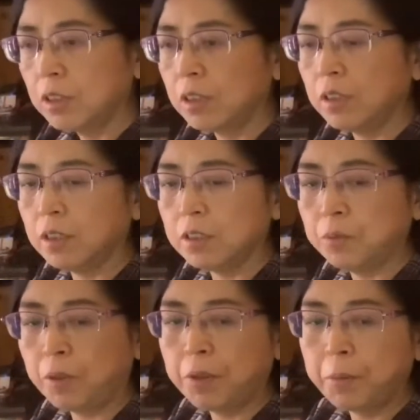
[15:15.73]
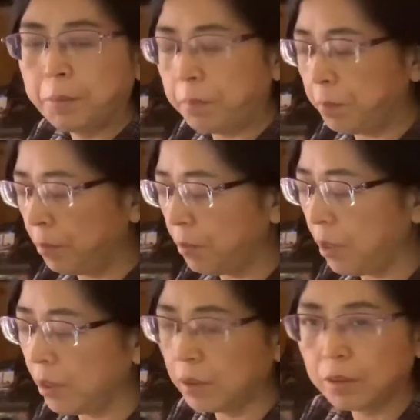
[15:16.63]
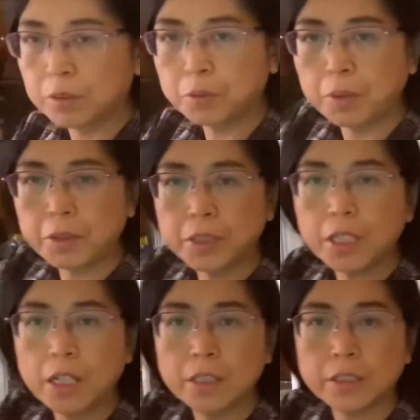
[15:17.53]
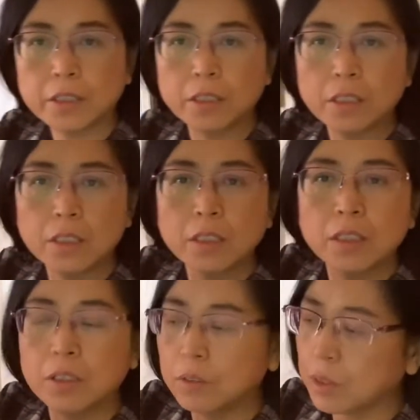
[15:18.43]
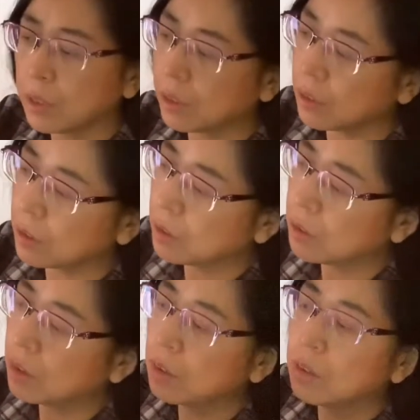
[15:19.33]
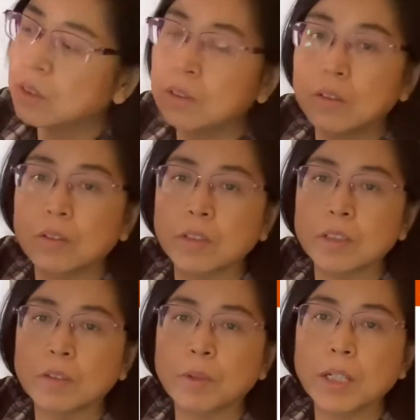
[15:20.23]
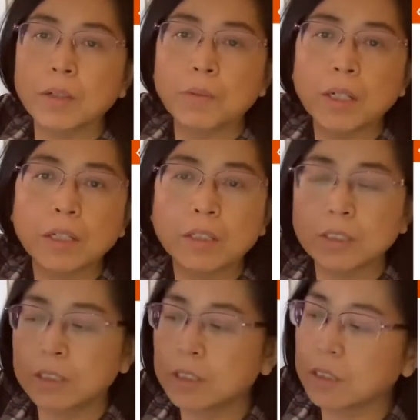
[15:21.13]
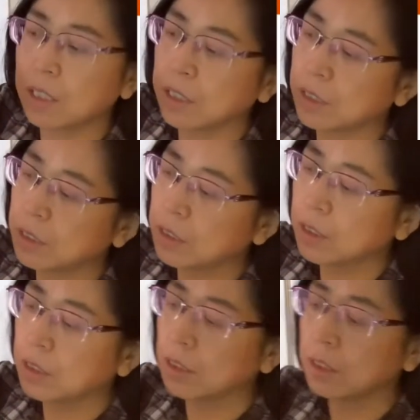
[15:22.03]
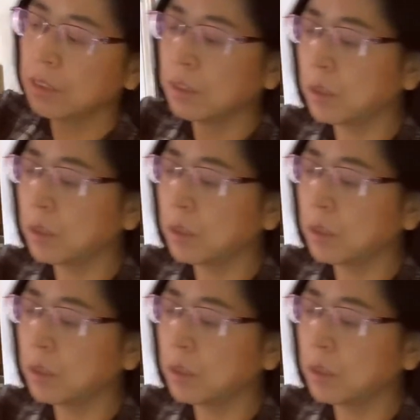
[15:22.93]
and it's very and it's very tender right here or here, one on each side. Okay.